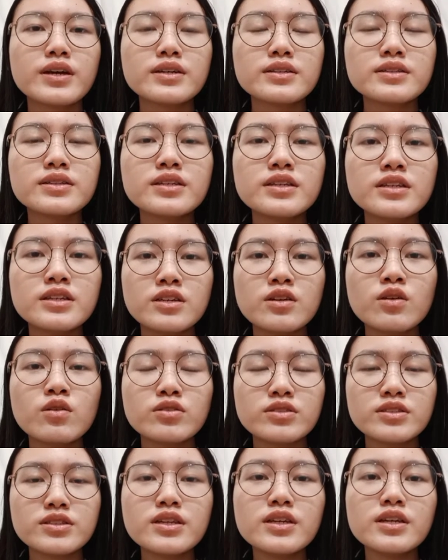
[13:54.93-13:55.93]
the
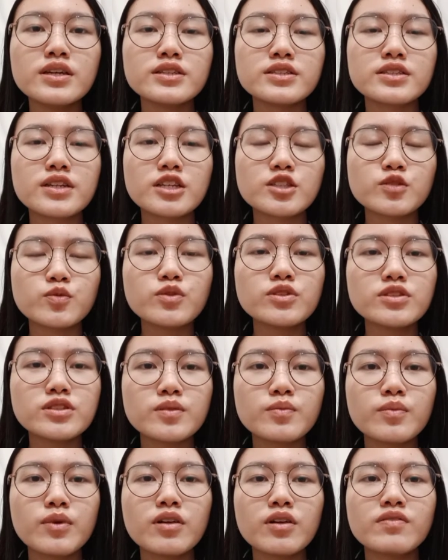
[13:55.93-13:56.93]
EEOC is
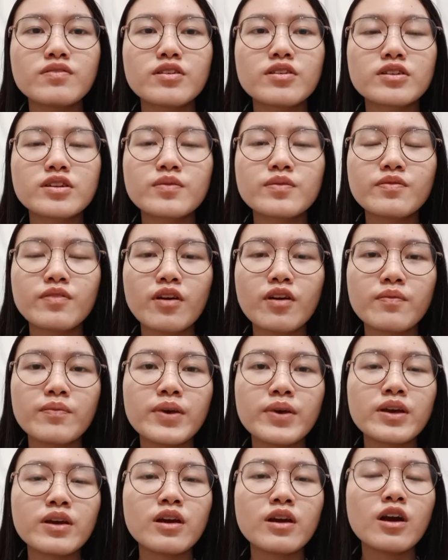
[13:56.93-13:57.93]
responsible for
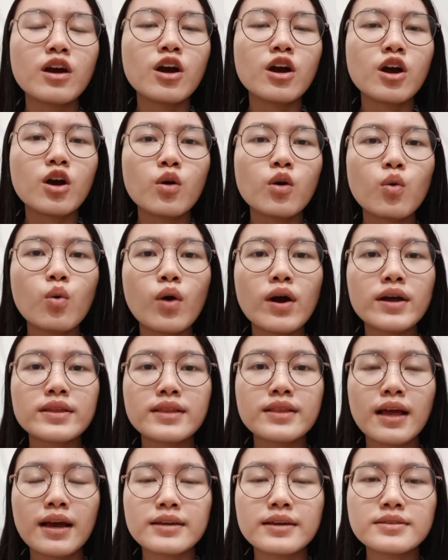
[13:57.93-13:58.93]
developing
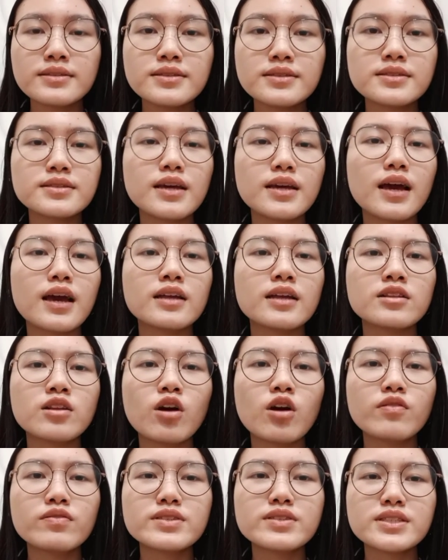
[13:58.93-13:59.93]
guidelines and
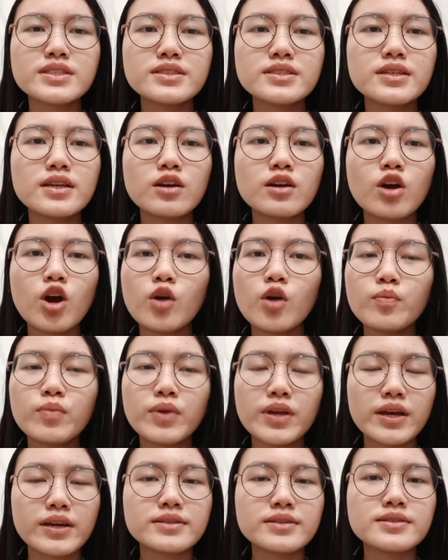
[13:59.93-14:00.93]
overseeing
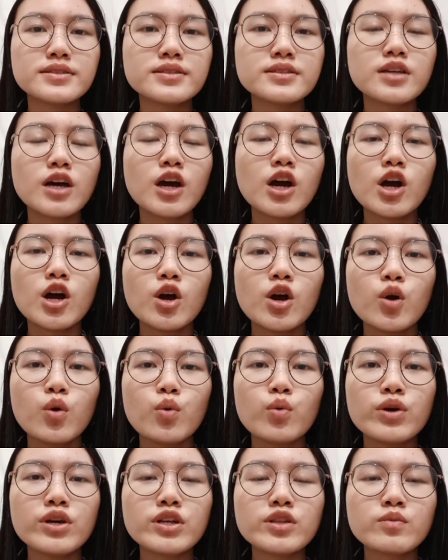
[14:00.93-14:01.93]
compliance
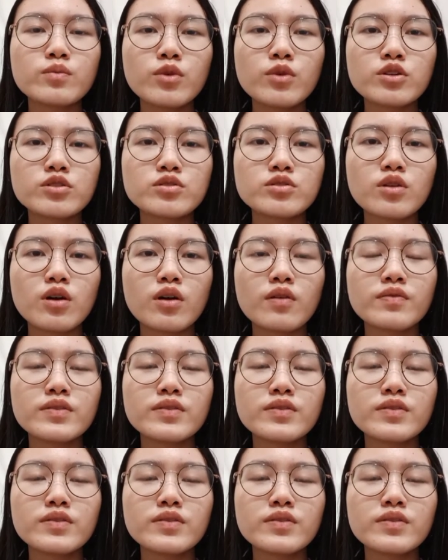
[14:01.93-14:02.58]
with most of